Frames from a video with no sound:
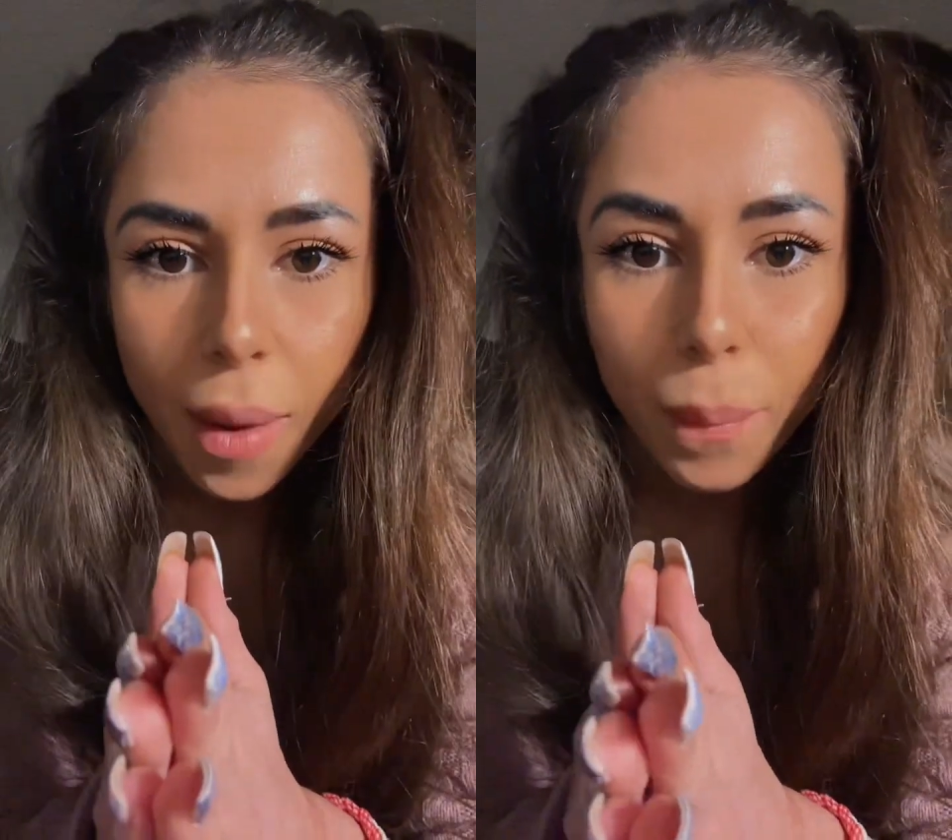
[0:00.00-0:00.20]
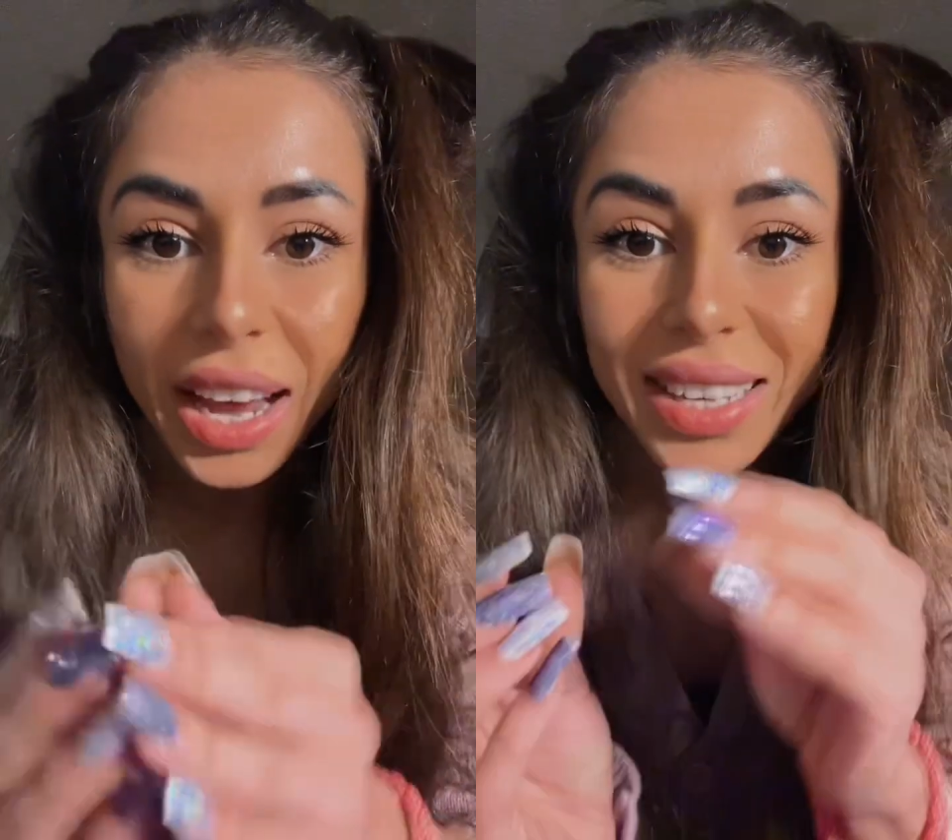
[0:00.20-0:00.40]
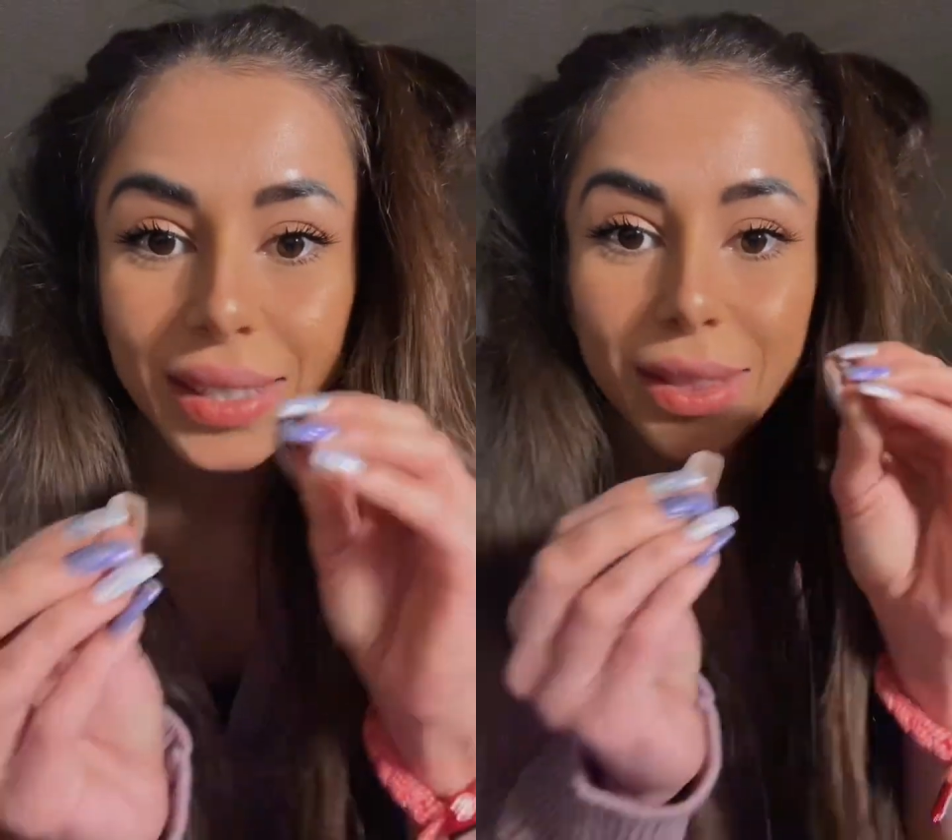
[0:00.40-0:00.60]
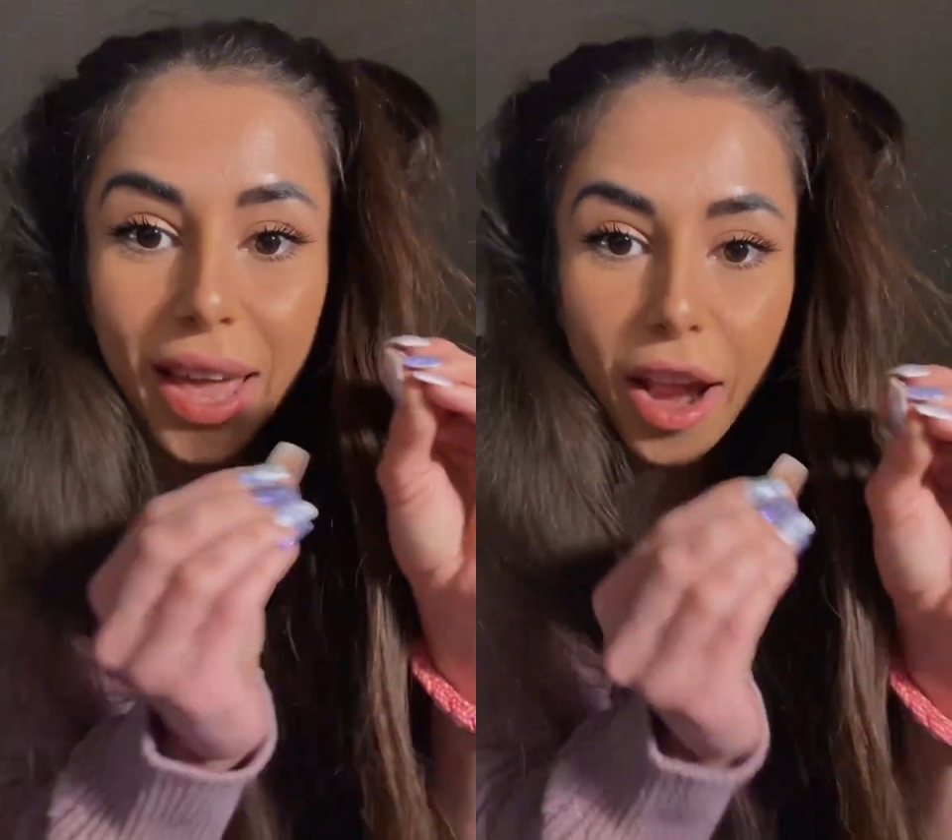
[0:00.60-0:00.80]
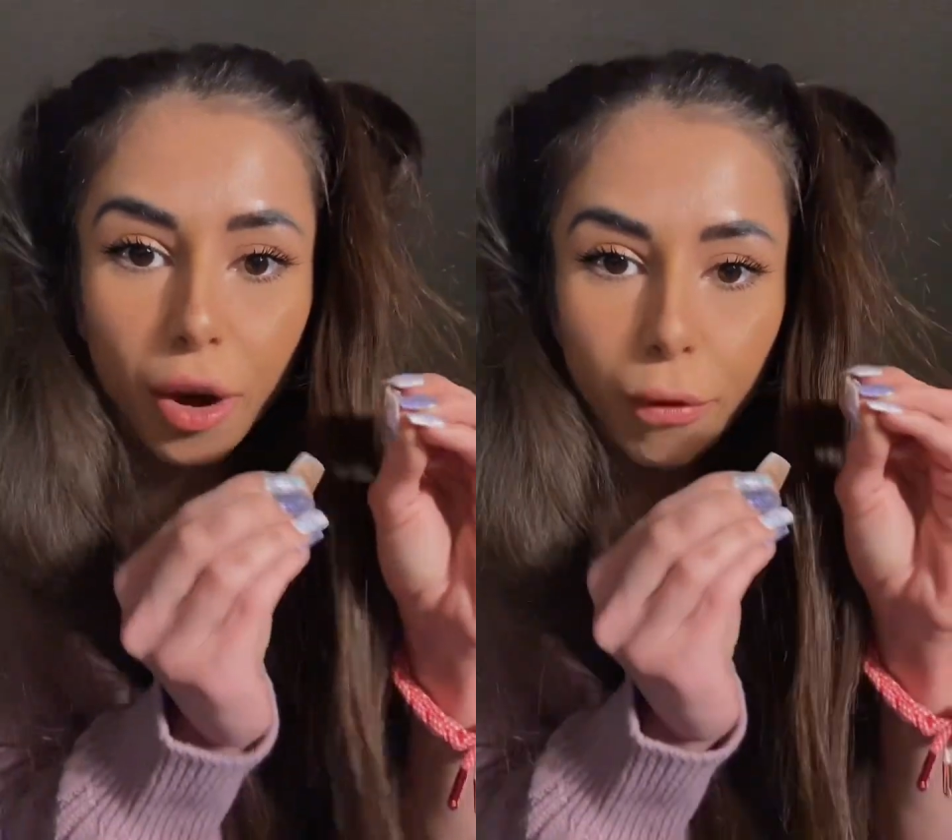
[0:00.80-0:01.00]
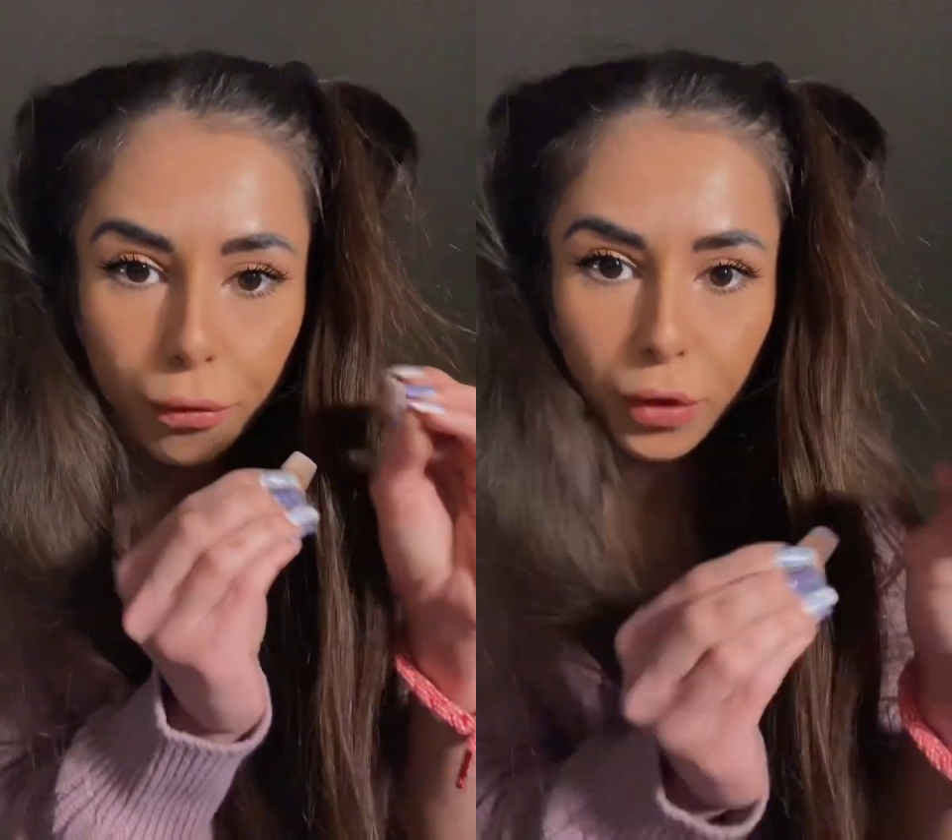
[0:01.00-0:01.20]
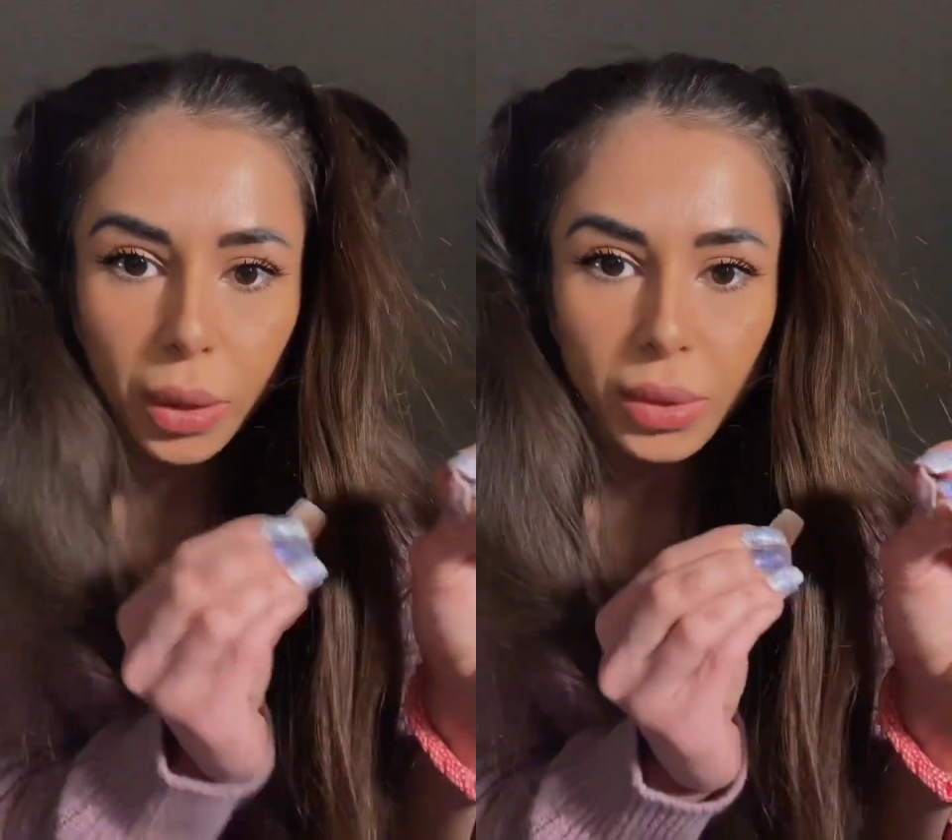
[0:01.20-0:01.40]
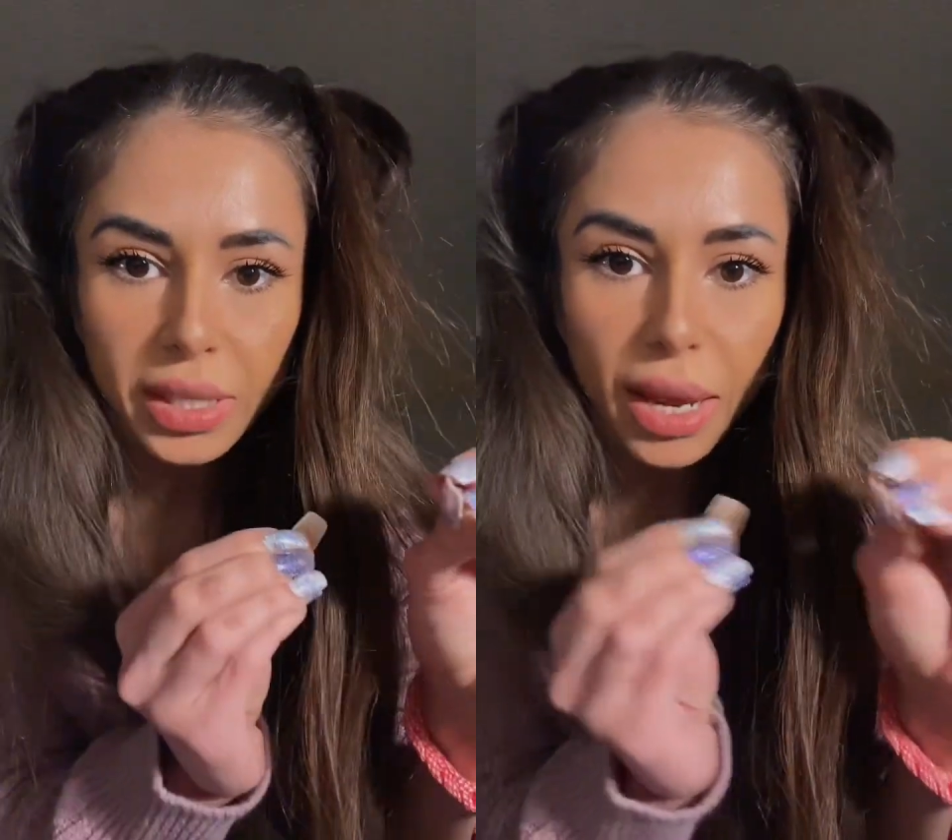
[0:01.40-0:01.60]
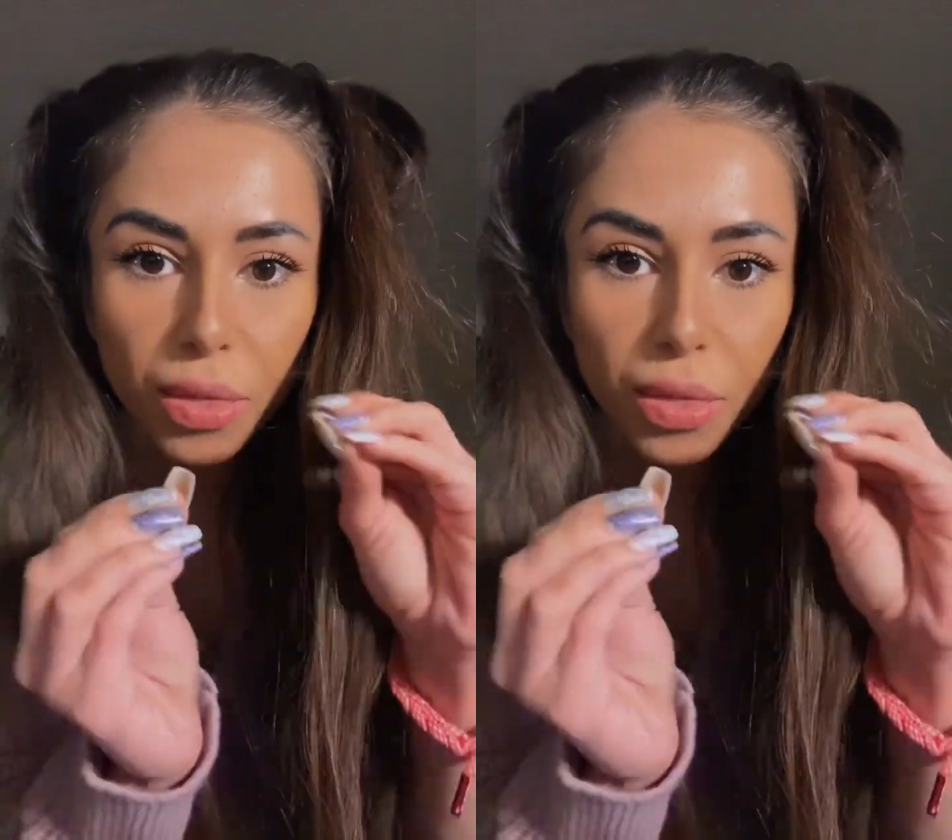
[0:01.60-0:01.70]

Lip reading: Because their frequency,